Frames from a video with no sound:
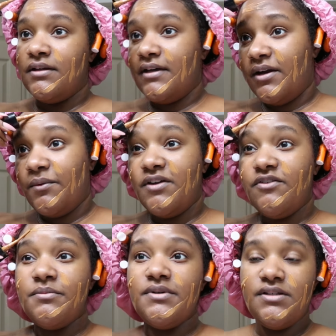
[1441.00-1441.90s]
got away
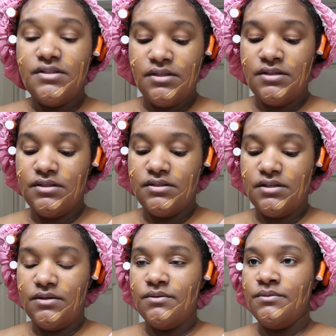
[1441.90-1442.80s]
from us.
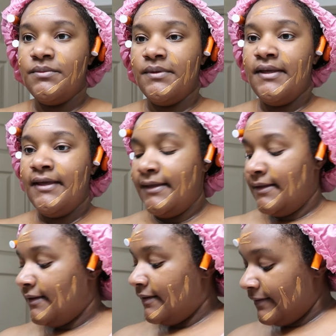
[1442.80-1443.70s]

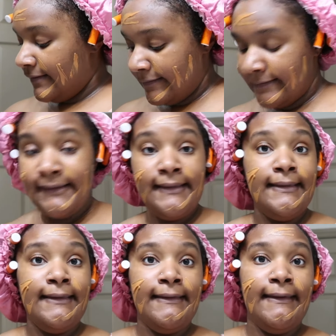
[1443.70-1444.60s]
So
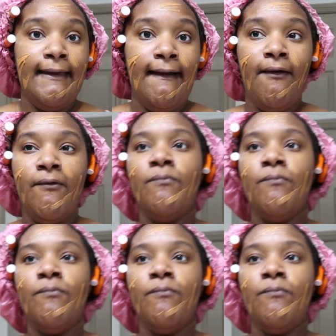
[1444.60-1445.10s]
yeah.